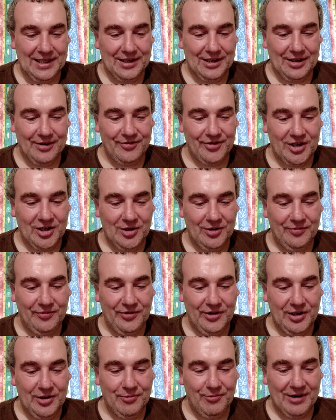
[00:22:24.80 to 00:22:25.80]
I've a good
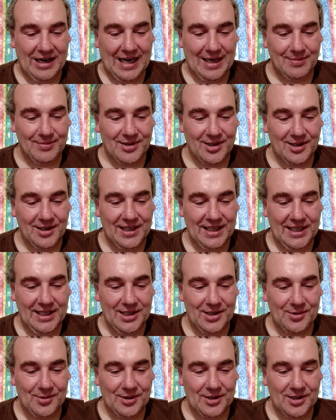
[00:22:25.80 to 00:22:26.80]
few wraps on
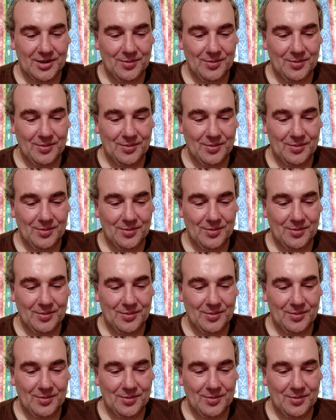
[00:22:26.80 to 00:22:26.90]
each one.